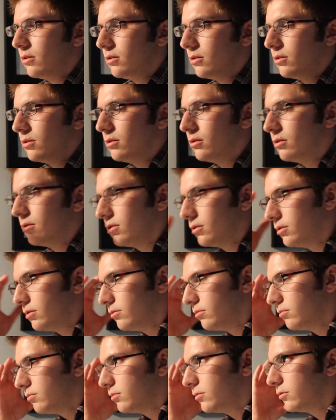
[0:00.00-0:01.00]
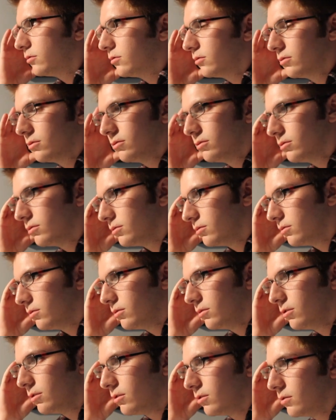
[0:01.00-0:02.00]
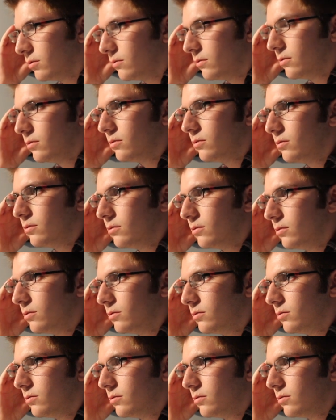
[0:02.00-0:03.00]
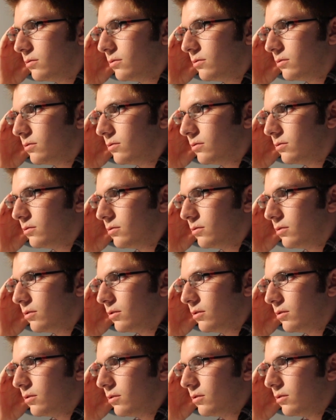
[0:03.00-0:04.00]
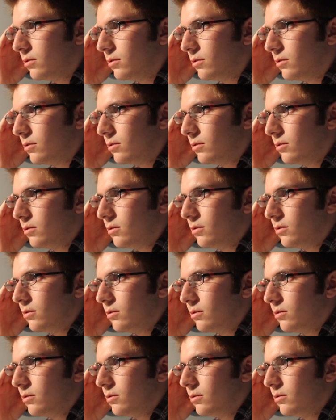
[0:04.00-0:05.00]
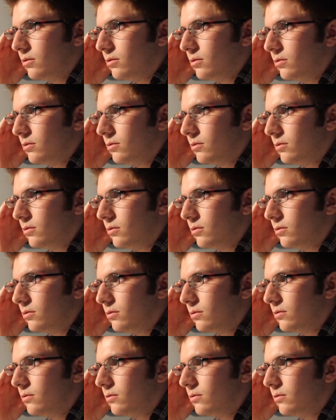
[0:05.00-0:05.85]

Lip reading: So you were walking home from the bar at 1 a.m.